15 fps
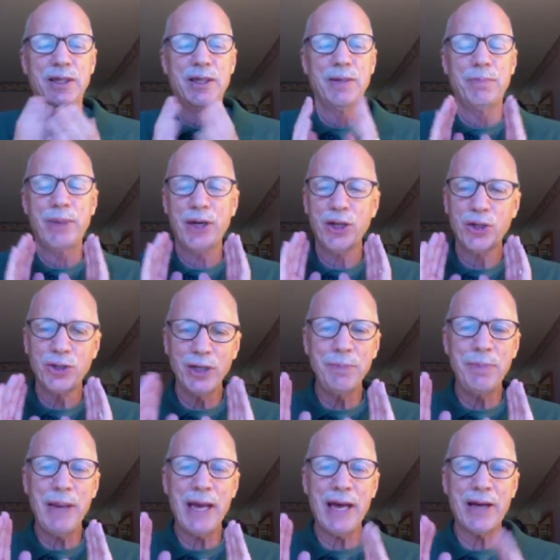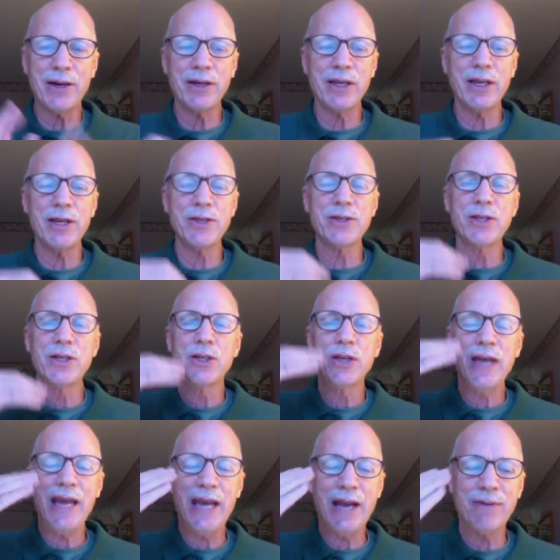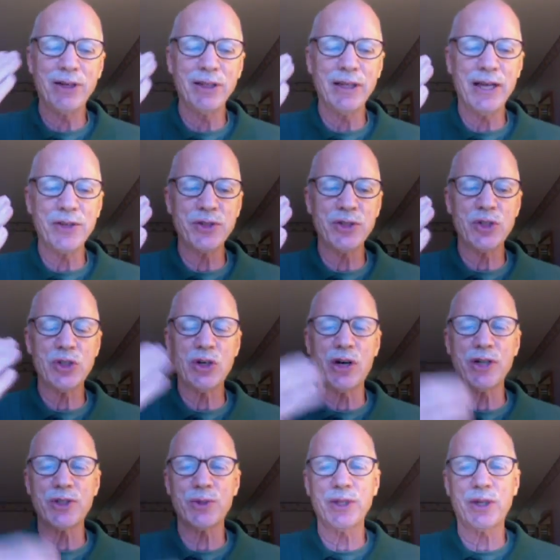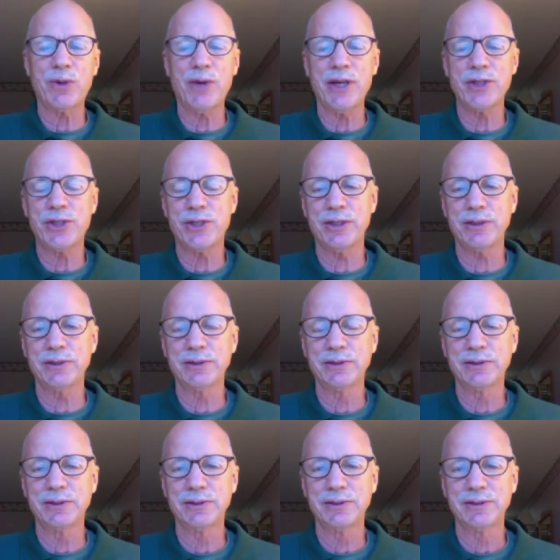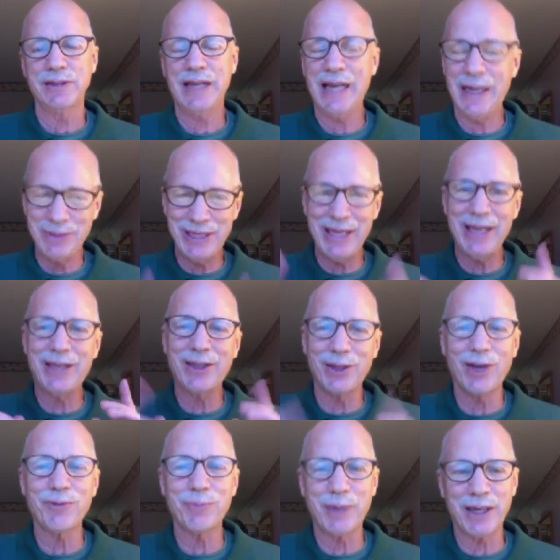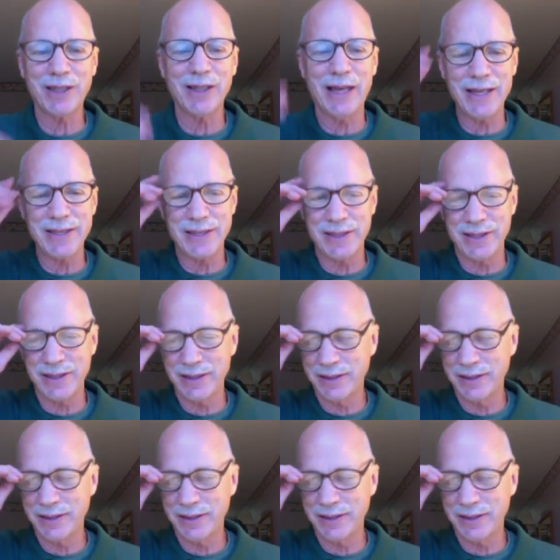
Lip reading: But a good pattern is every lesson starts with a question. I'm taking off my glasses.